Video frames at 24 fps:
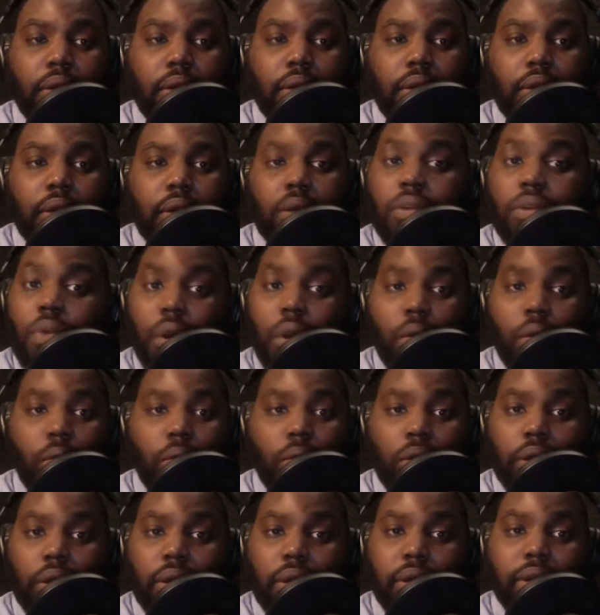and who are
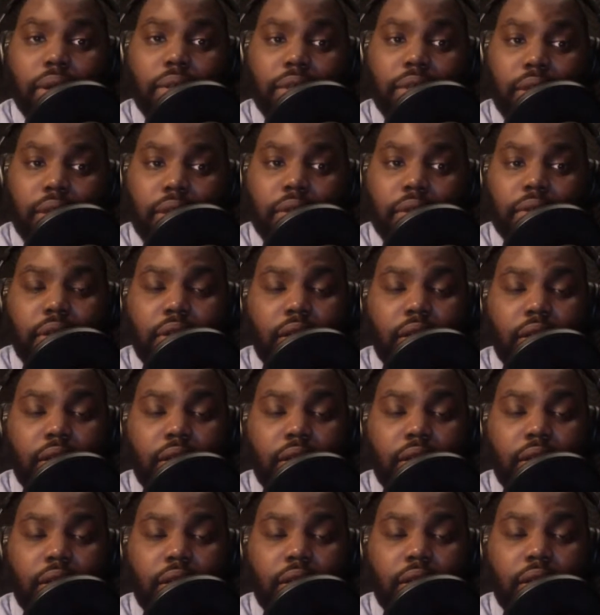working their tails off
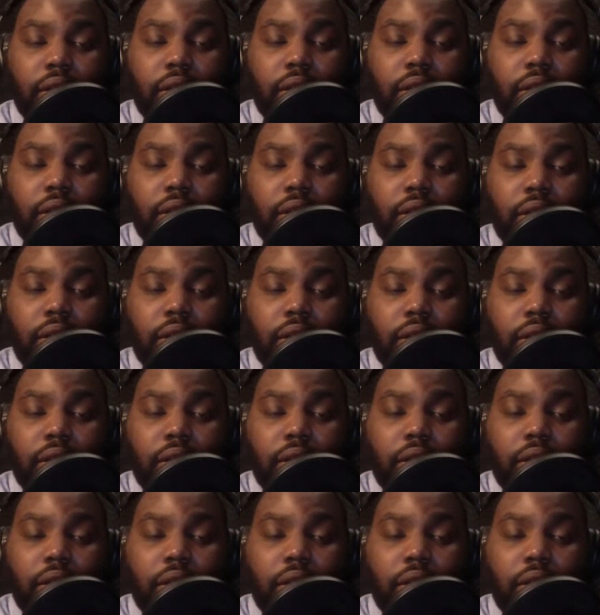to be
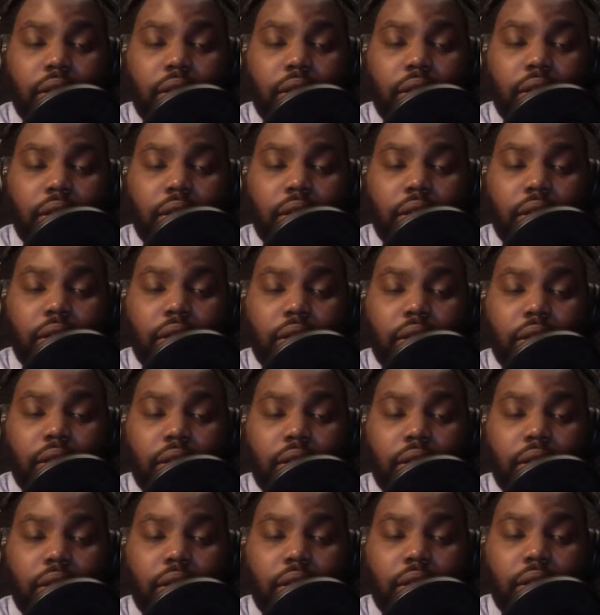successful. And they look
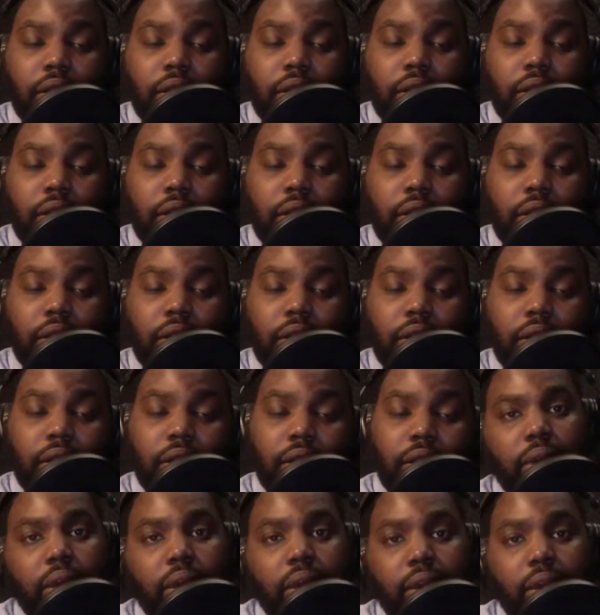across the
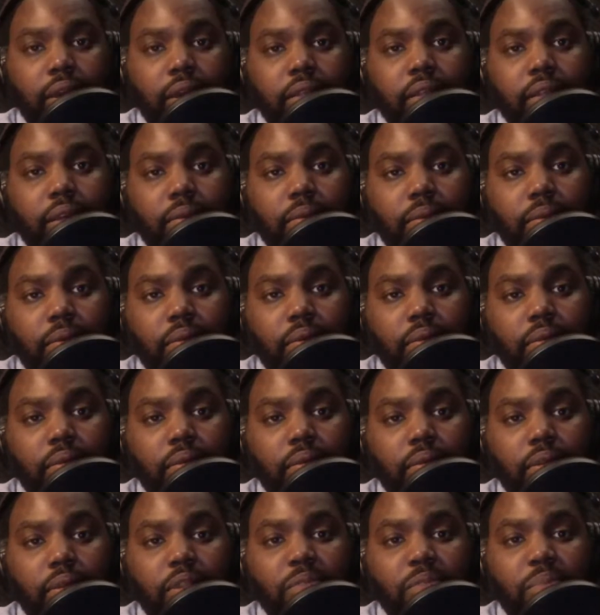way and they say, well,
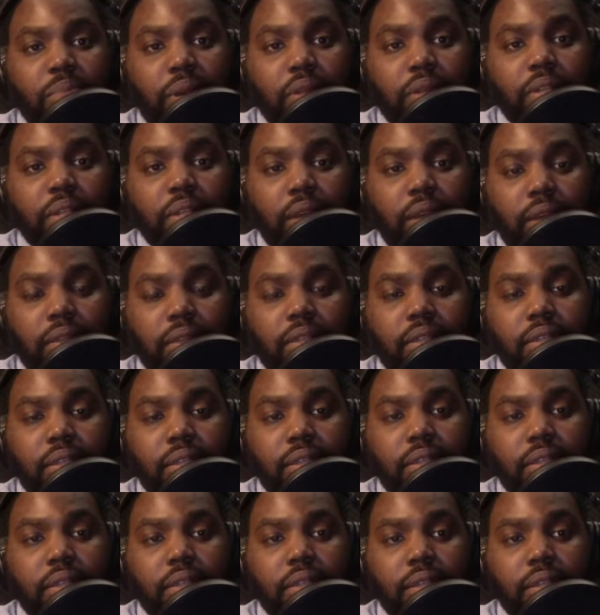this person has this,
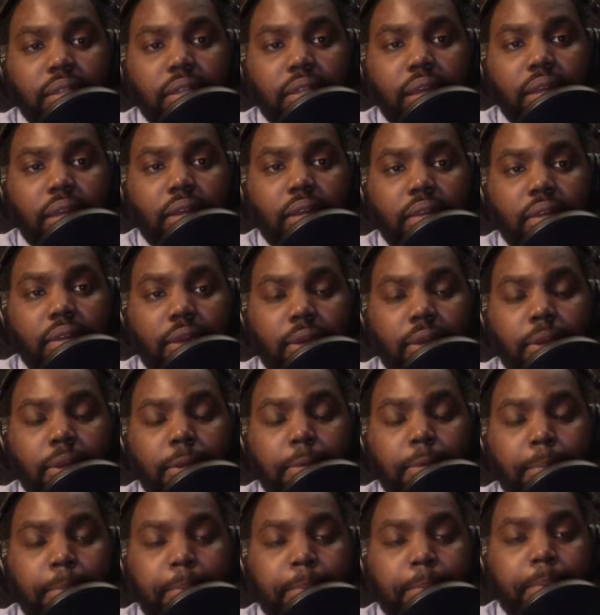that, and the third.
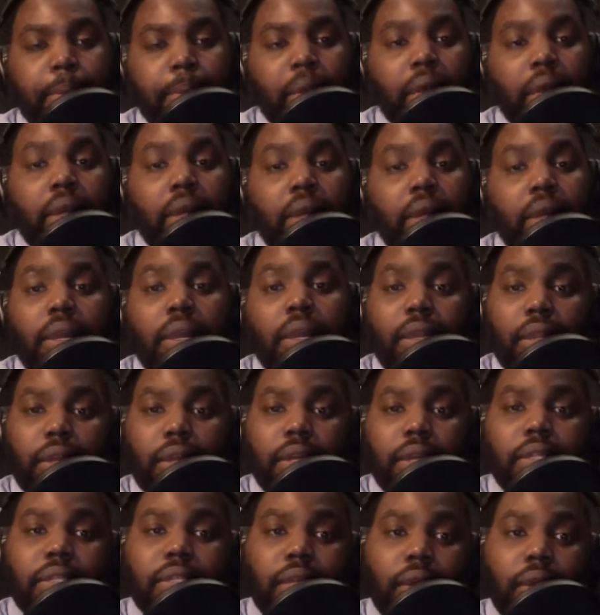And then
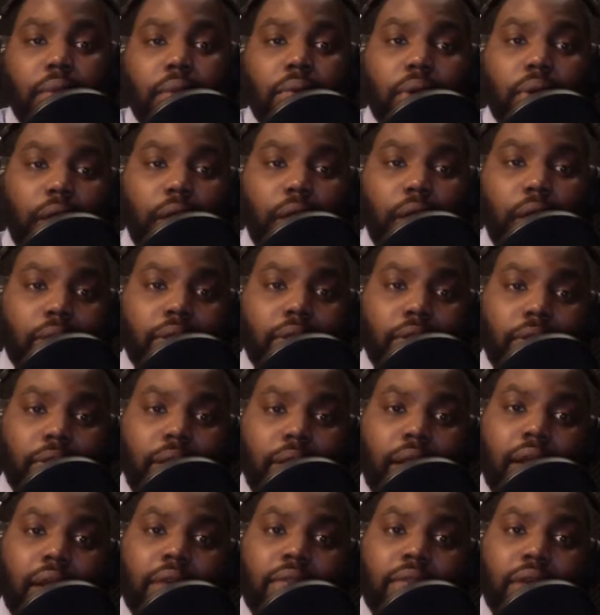they say, well, I don't
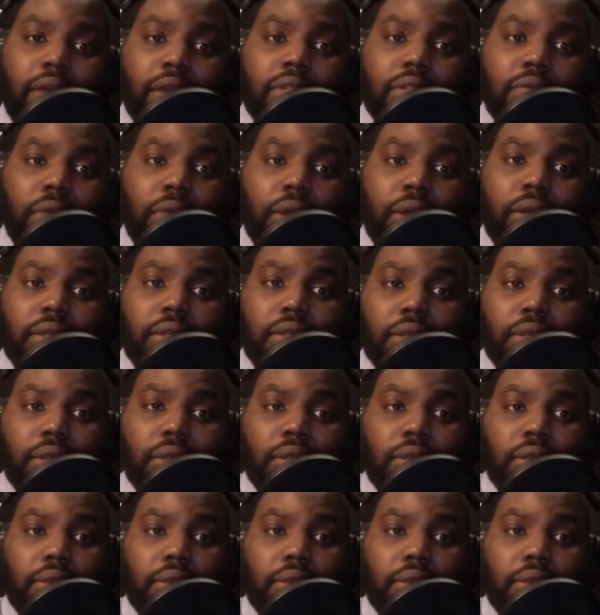have X, Y, and Z.